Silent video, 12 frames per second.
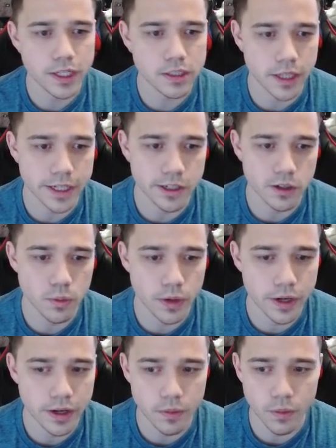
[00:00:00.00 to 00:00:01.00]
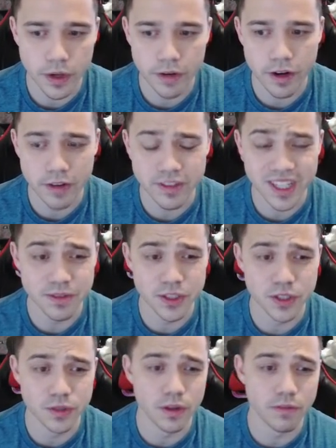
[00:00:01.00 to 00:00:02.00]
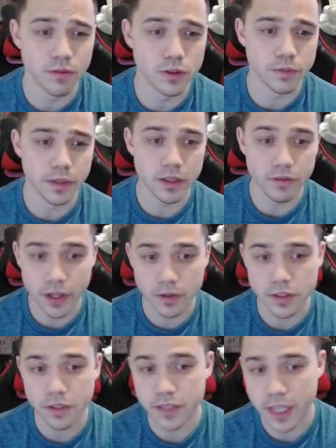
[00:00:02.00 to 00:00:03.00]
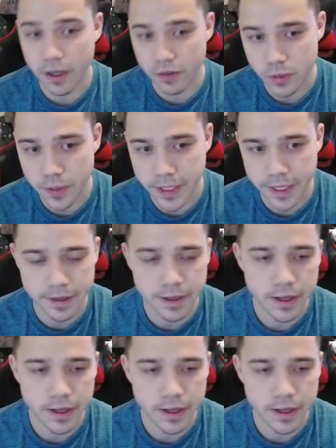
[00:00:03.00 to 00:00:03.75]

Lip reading: later whenever I have time to unfortunately make the video. I was out of town this weekend.